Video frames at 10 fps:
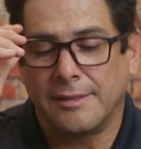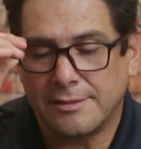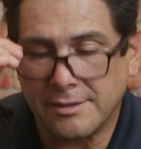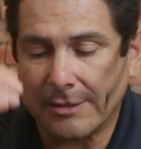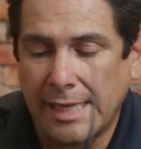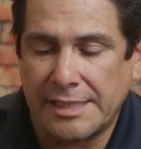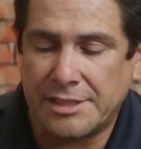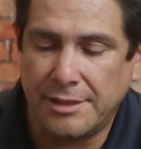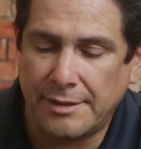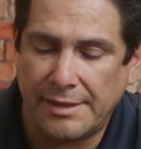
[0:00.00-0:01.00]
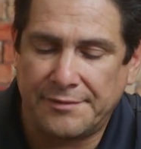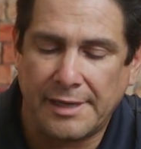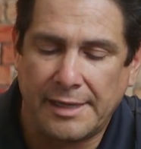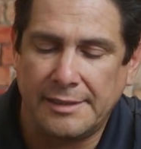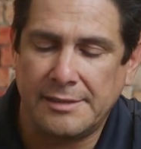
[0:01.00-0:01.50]
So this last year I've
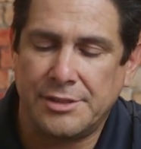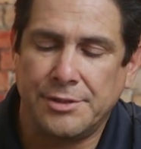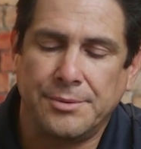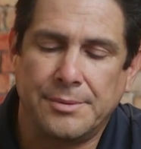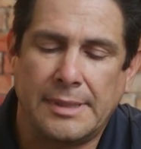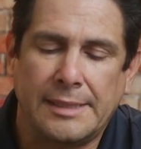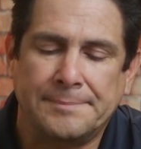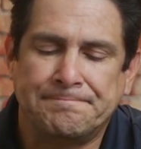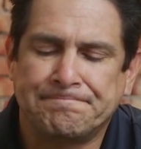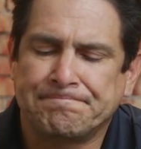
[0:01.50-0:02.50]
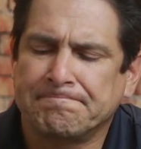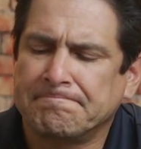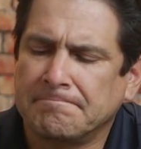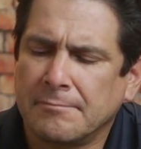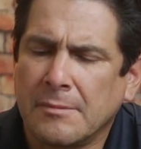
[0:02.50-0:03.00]
gotten into,
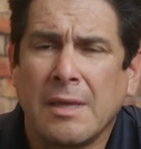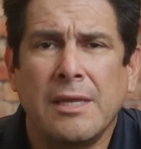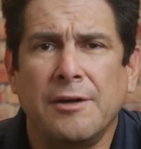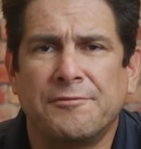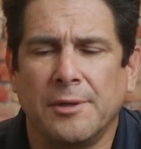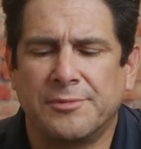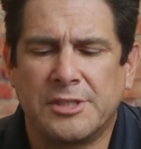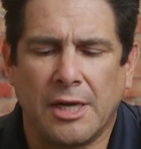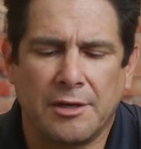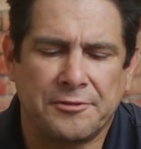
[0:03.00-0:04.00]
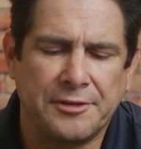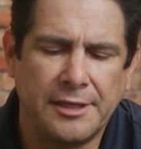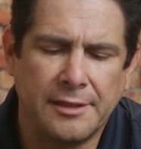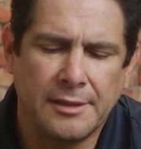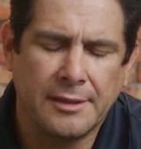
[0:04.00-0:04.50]
film
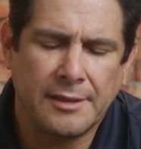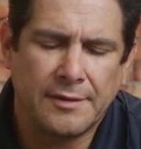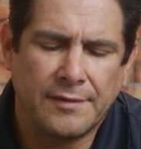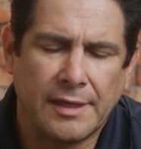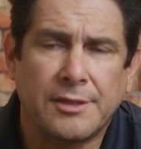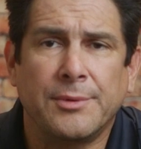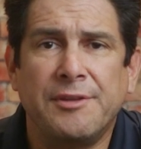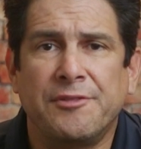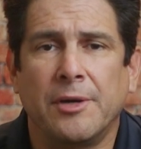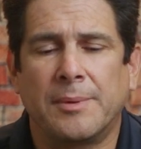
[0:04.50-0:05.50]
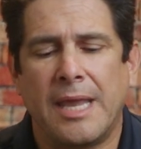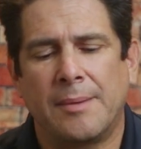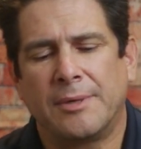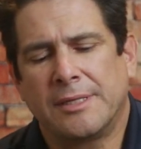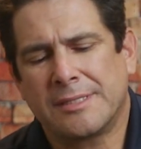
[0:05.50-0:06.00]
photography. Got 3 film
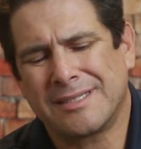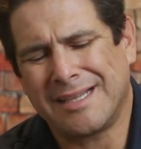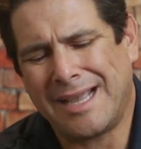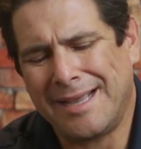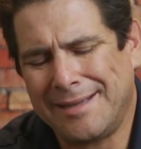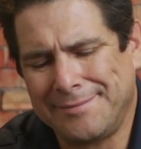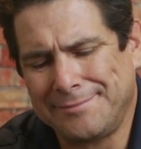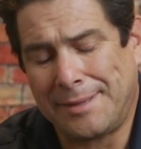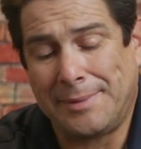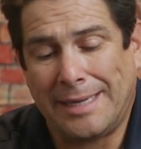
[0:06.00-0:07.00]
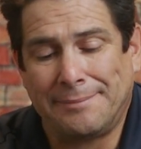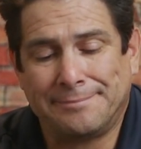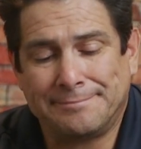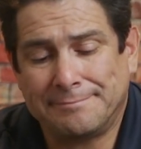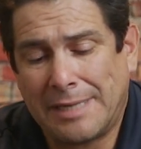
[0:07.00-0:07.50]
cameras.
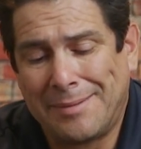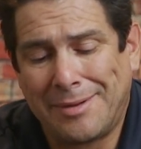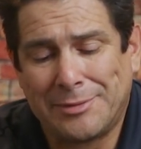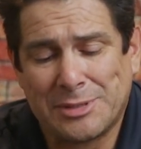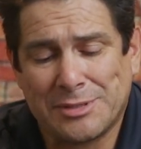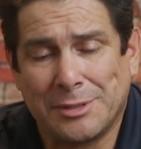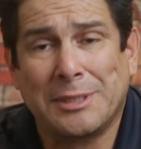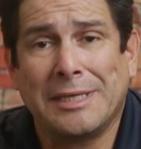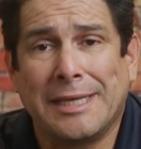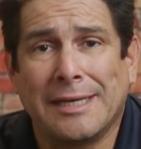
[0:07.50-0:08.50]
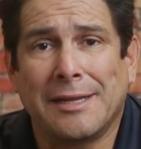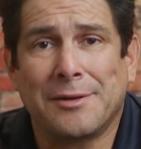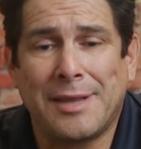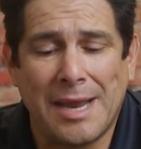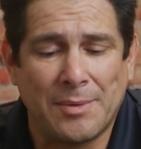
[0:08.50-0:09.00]
I'm always looking to get
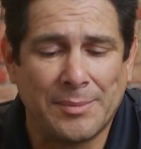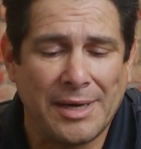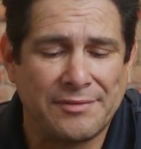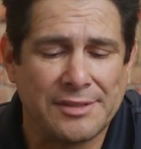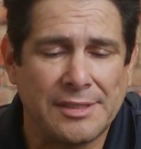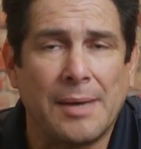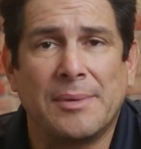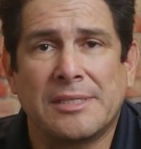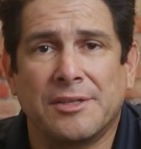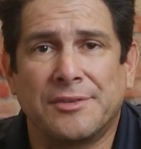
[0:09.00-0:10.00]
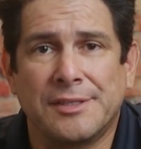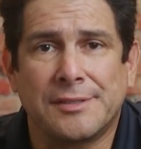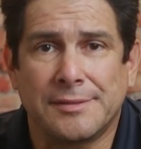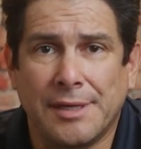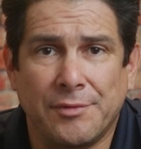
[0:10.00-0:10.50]
another camera, but I have to stop myself
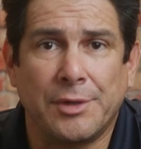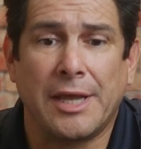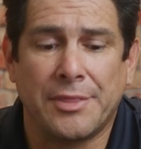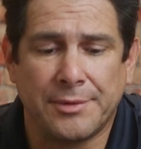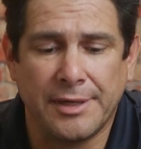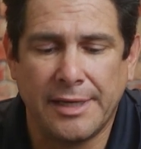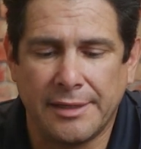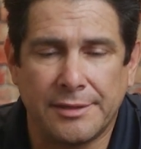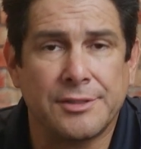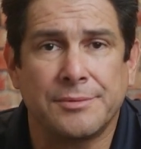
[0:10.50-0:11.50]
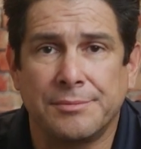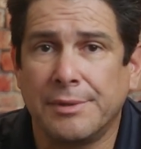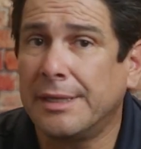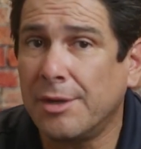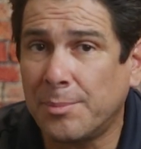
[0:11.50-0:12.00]
because I've already got 3 and there's
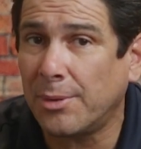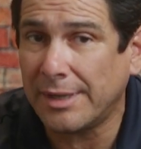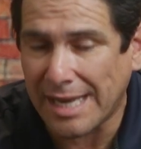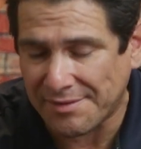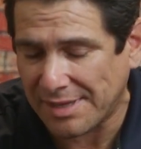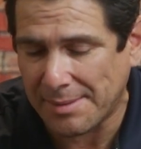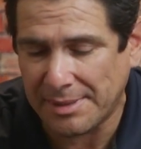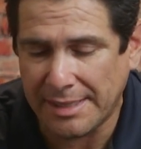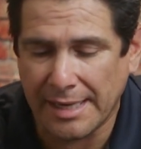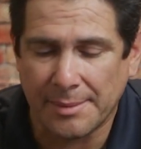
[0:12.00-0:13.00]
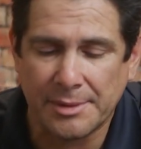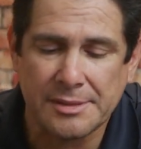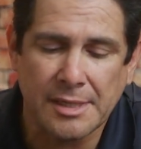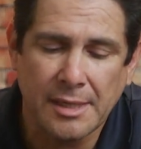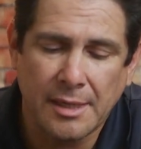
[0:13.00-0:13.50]
really no point in having that many
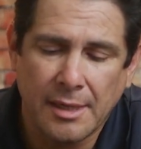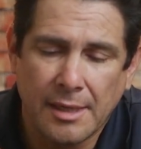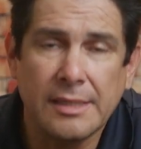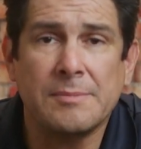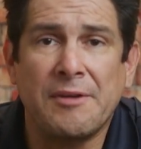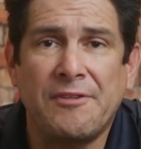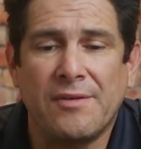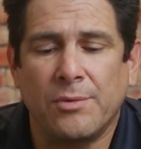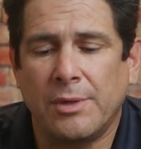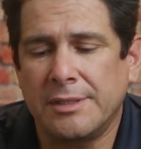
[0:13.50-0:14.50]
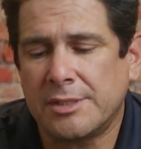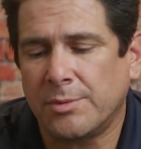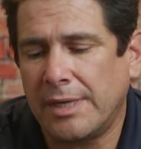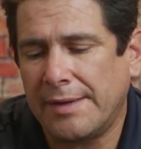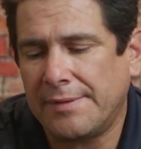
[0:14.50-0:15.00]
cameras. This is my favorite one. This is the
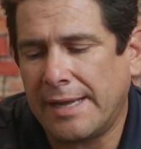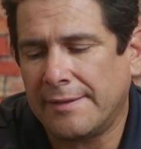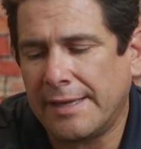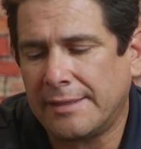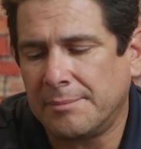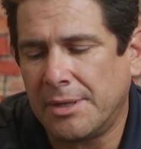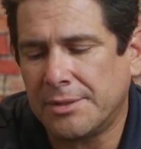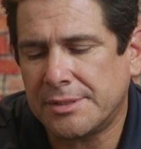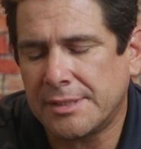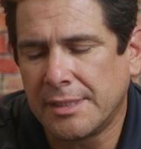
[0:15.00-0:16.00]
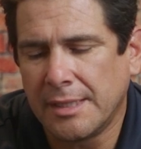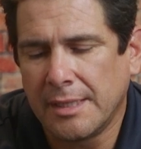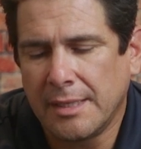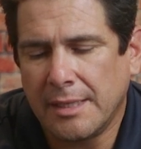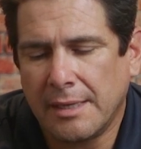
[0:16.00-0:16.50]
one I like the most.
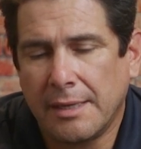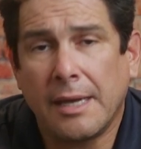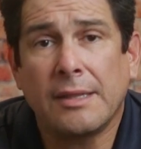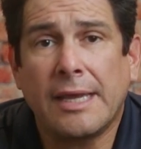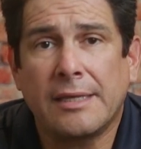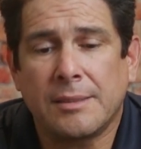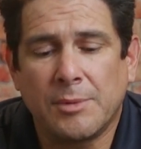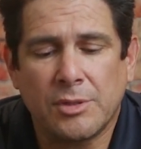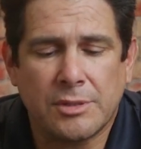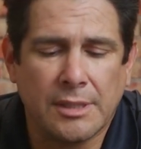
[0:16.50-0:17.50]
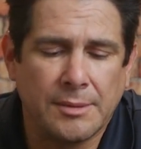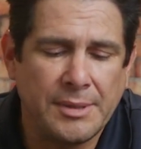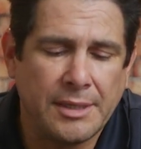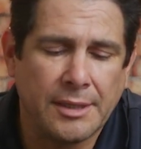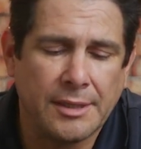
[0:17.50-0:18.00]
I like it the most
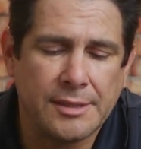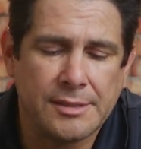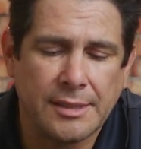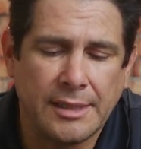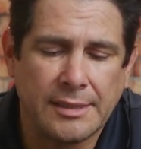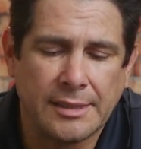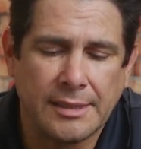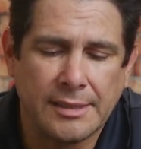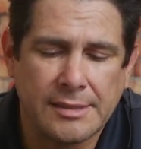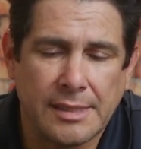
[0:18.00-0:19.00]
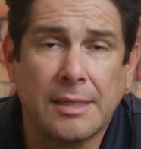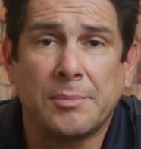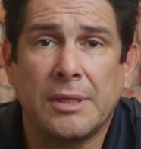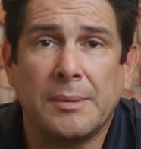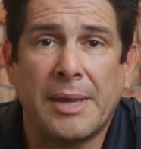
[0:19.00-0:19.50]
because it is
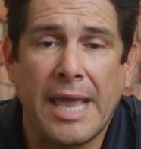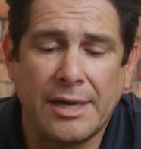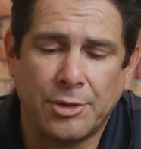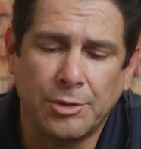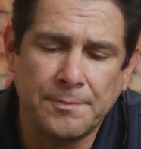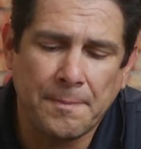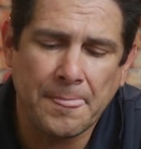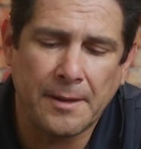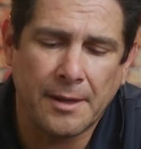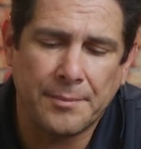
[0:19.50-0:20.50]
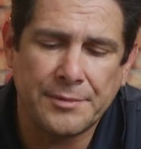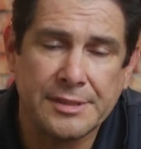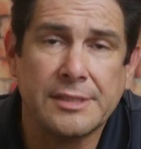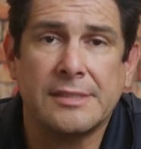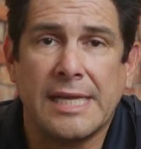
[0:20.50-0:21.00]
completely mechanical.
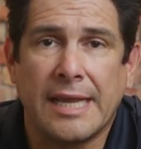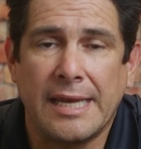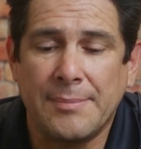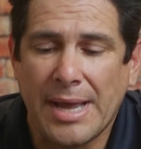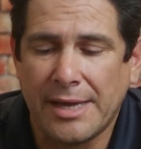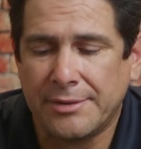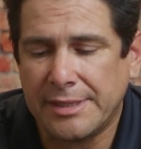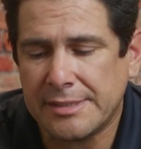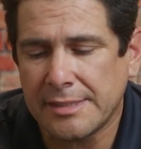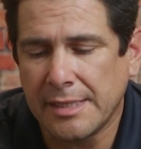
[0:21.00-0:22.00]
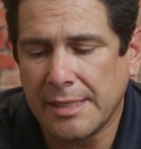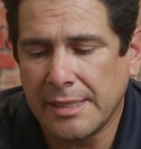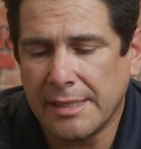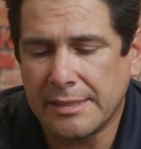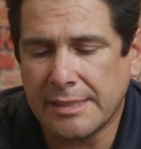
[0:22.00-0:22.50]
This doesn't take any batteries.
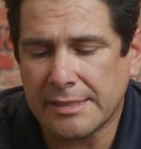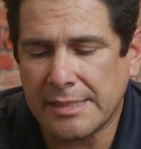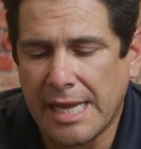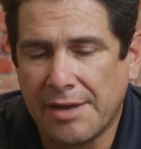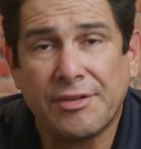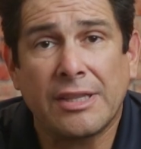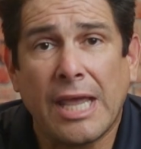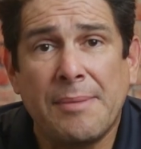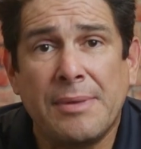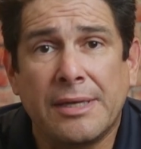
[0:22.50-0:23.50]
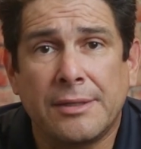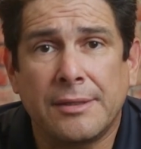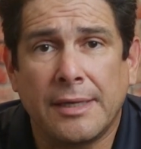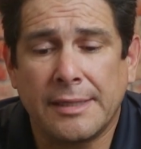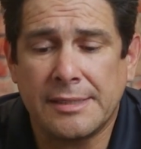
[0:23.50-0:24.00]
It doesn't have a light
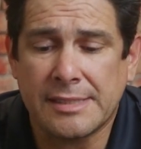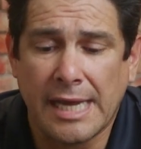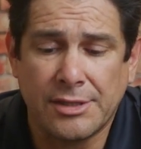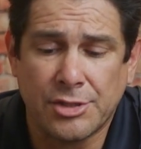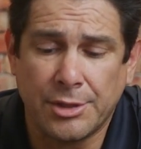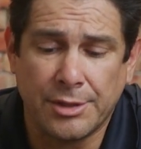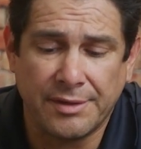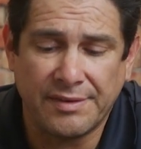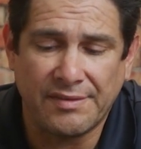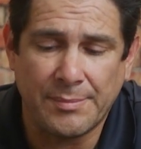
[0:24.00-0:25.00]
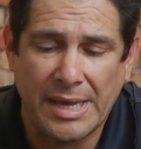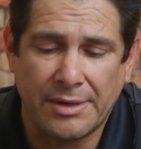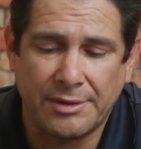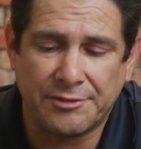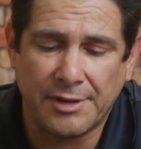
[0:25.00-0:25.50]
meter inside, so you don't even have a
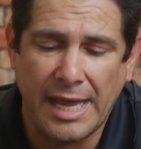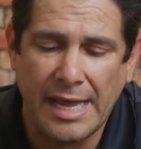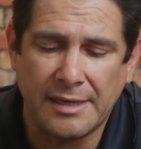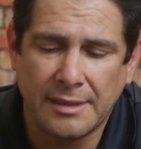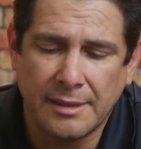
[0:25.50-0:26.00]
battery for that.